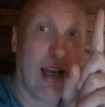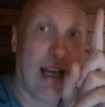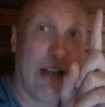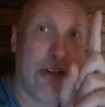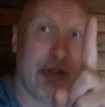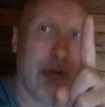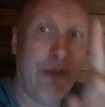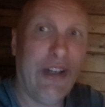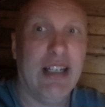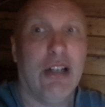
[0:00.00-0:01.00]
And there's another
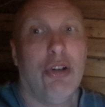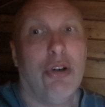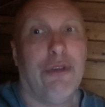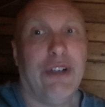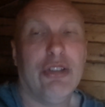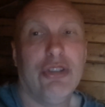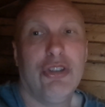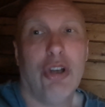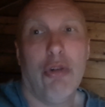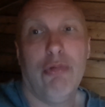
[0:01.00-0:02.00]
thing I love, it
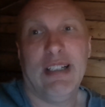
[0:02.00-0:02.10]
just saw